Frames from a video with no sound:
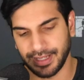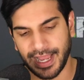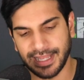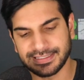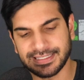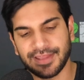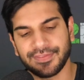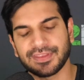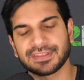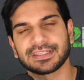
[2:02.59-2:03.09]

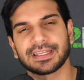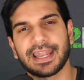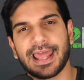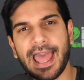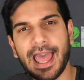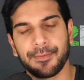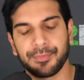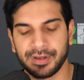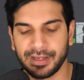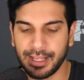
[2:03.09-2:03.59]
I doubt that's going to
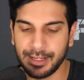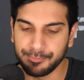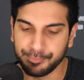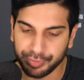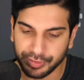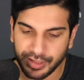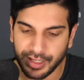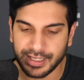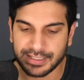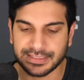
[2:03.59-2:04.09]
happen. And
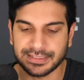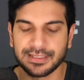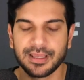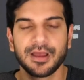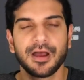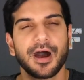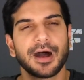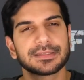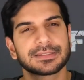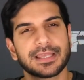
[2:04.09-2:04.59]
plus,
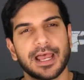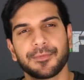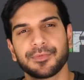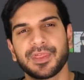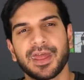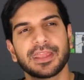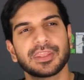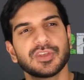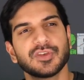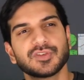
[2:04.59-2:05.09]
on top
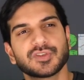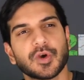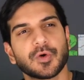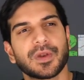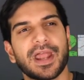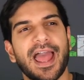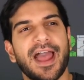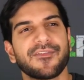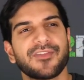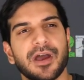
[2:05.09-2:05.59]
of that, you
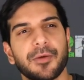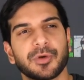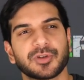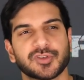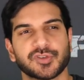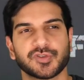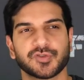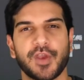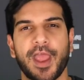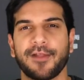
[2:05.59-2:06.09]
don't have that
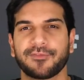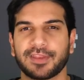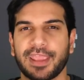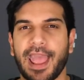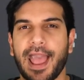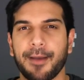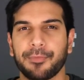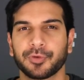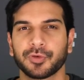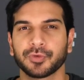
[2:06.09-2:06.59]
much draft
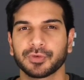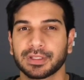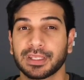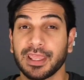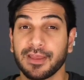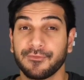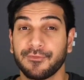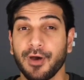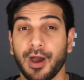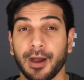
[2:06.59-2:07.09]
capital to
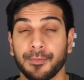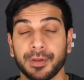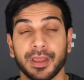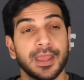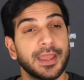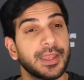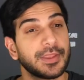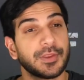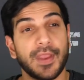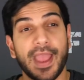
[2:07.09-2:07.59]
give
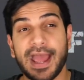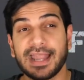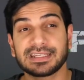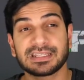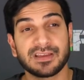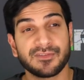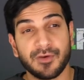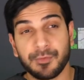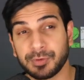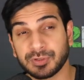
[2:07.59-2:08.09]
up. You had to
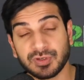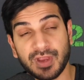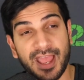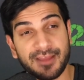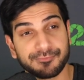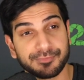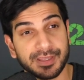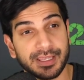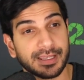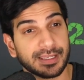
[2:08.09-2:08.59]
give up a
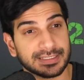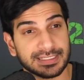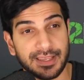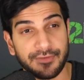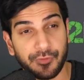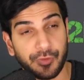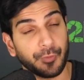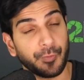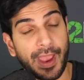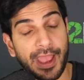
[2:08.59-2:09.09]
draft pick, a
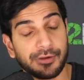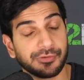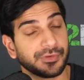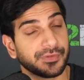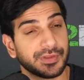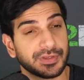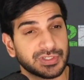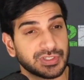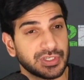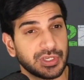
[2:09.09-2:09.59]
7th rounder
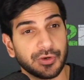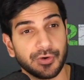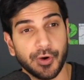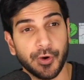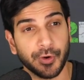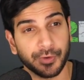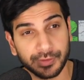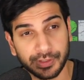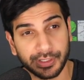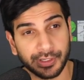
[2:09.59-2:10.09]
this year
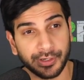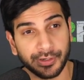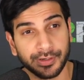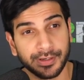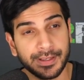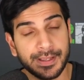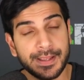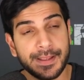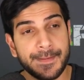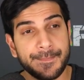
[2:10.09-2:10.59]

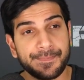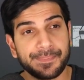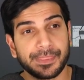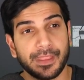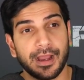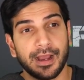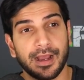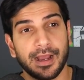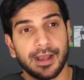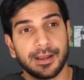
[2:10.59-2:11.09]
earlier,
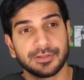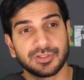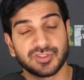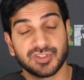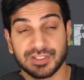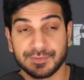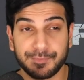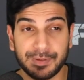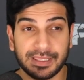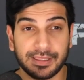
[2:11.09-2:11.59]

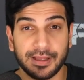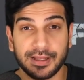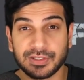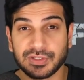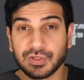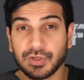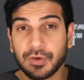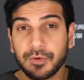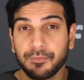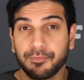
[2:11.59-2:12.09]
just
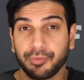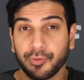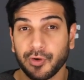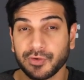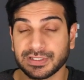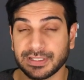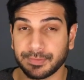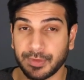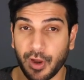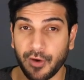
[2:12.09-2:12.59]
because you
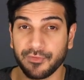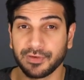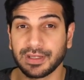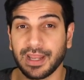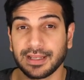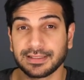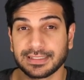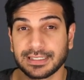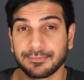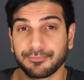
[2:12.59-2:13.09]
broke some
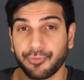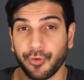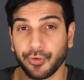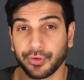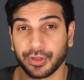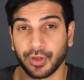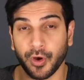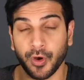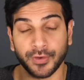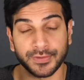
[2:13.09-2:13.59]
COVID-19
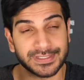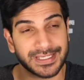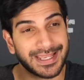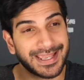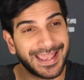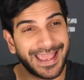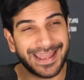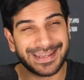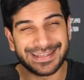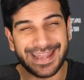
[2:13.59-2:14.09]
protocols.
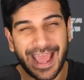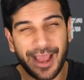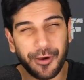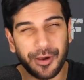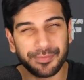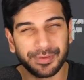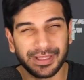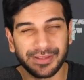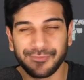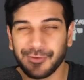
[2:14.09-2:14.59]
And now
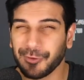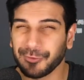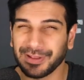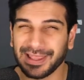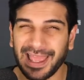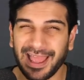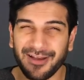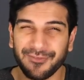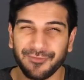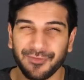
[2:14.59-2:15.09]
I believe you
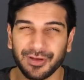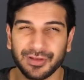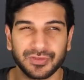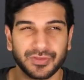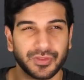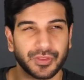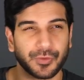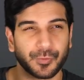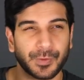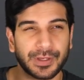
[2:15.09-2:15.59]
only have
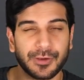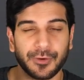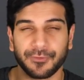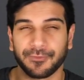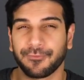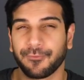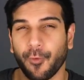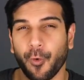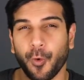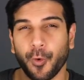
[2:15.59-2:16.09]
3 or
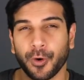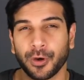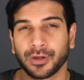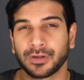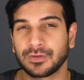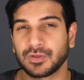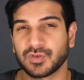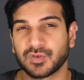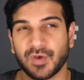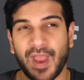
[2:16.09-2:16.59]

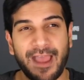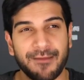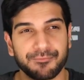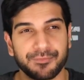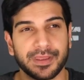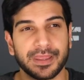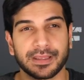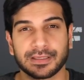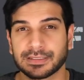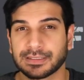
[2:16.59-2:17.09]
4
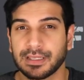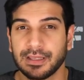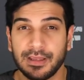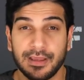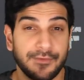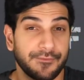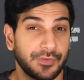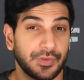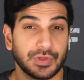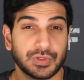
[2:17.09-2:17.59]
draft picks
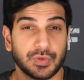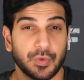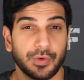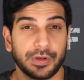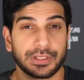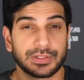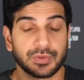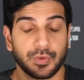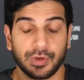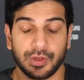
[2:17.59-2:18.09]
for the
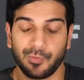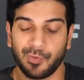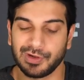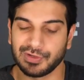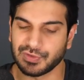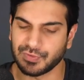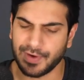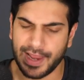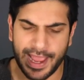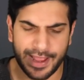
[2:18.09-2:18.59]

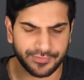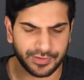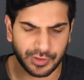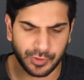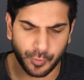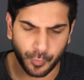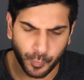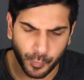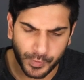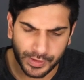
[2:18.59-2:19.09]
2021 draft.
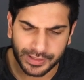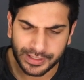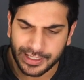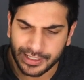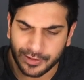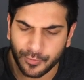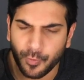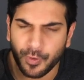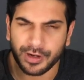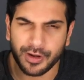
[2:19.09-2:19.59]
And you're really
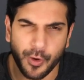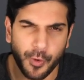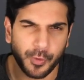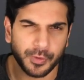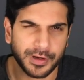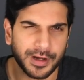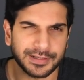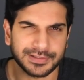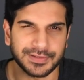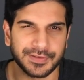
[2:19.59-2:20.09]
going to want to
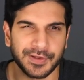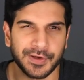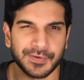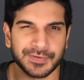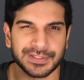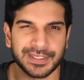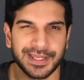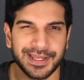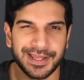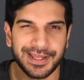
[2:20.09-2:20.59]
hold on to
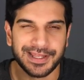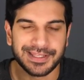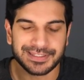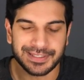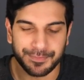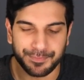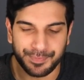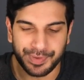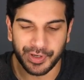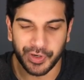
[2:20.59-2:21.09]
those
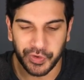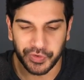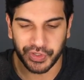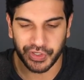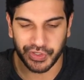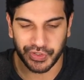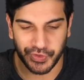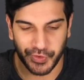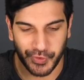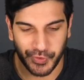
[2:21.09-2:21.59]
to
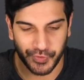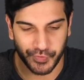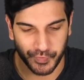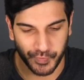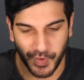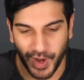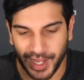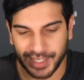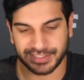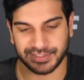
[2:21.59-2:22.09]
build your
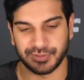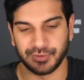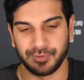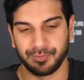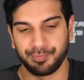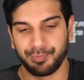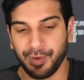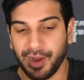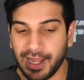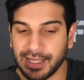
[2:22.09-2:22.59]

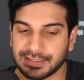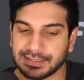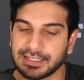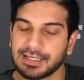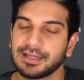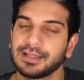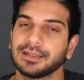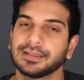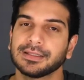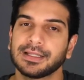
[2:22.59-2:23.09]
roster. But
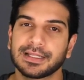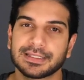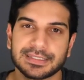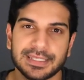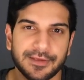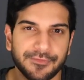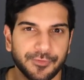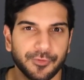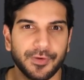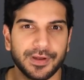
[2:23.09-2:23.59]
let's
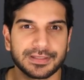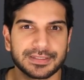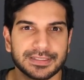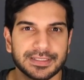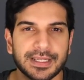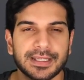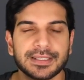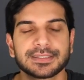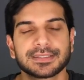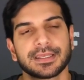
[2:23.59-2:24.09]
say, for
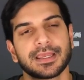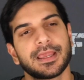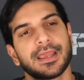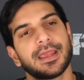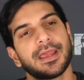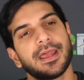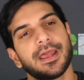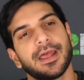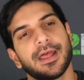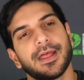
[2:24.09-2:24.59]
instance,
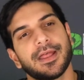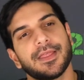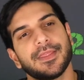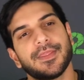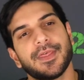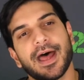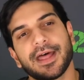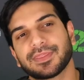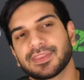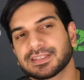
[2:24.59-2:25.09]

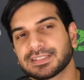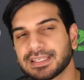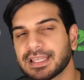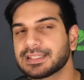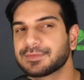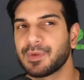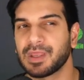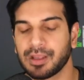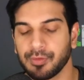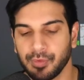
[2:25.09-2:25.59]
that the
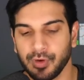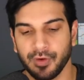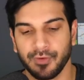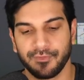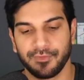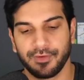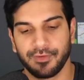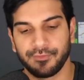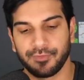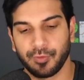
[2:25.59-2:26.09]
Saints make a
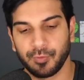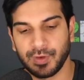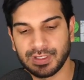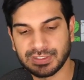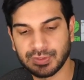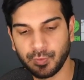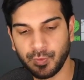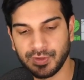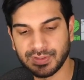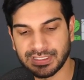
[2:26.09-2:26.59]
move for
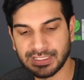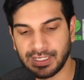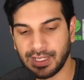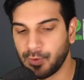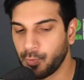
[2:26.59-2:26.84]
Russell Wilson.